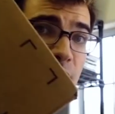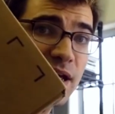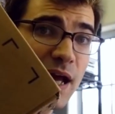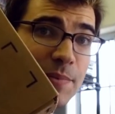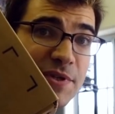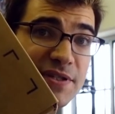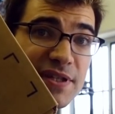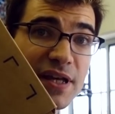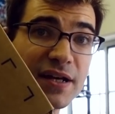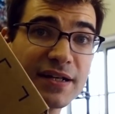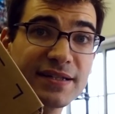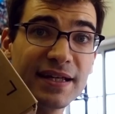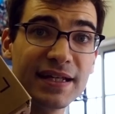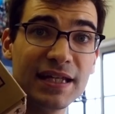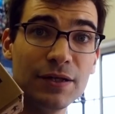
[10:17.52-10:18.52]
Captain
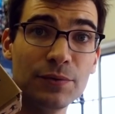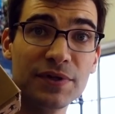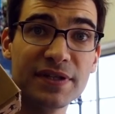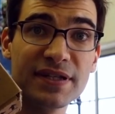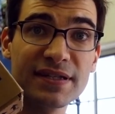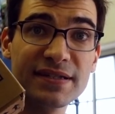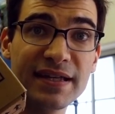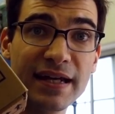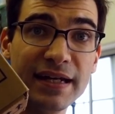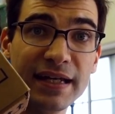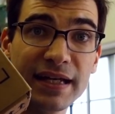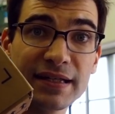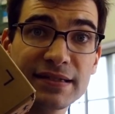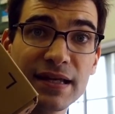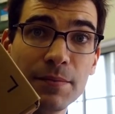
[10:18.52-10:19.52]
Slug said he was
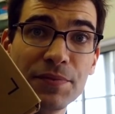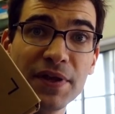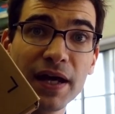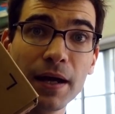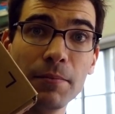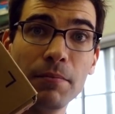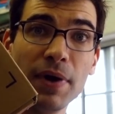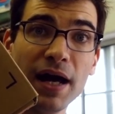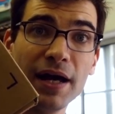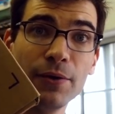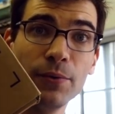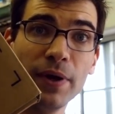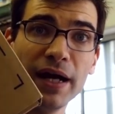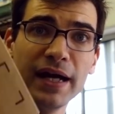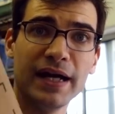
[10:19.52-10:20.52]
sending something my
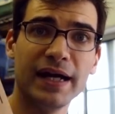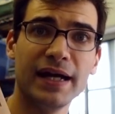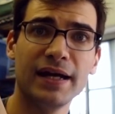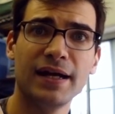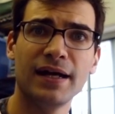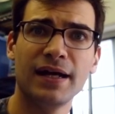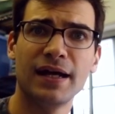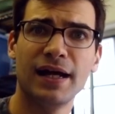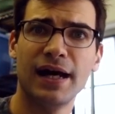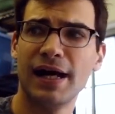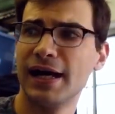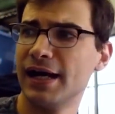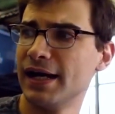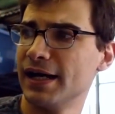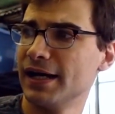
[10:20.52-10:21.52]
way
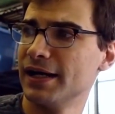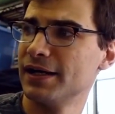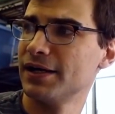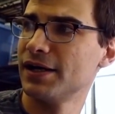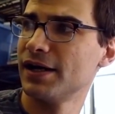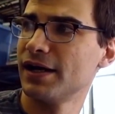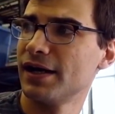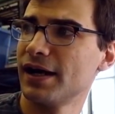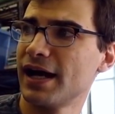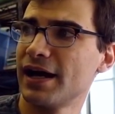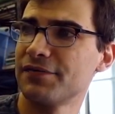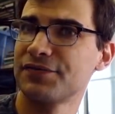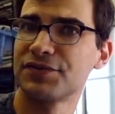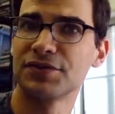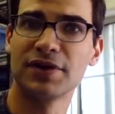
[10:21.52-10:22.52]

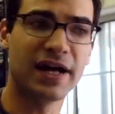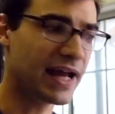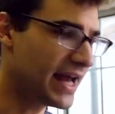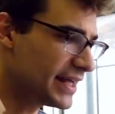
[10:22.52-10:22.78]
after I